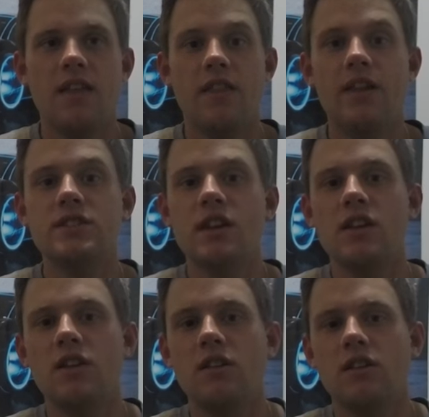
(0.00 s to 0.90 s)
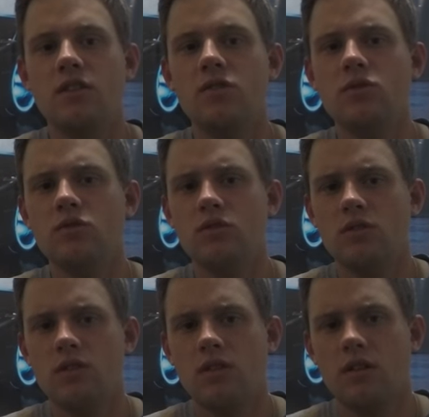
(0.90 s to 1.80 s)
They say you,
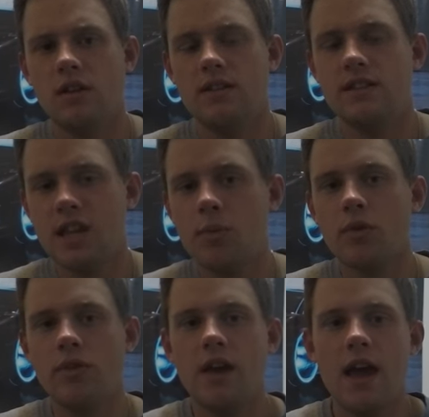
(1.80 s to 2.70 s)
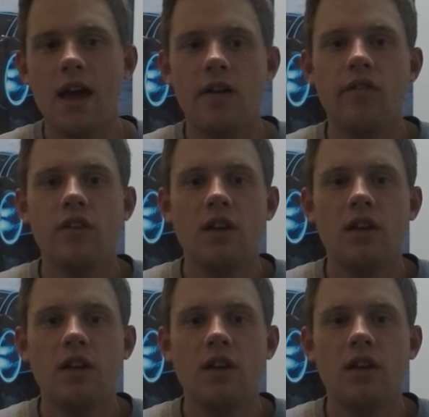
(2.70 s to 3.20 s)
it's typical to have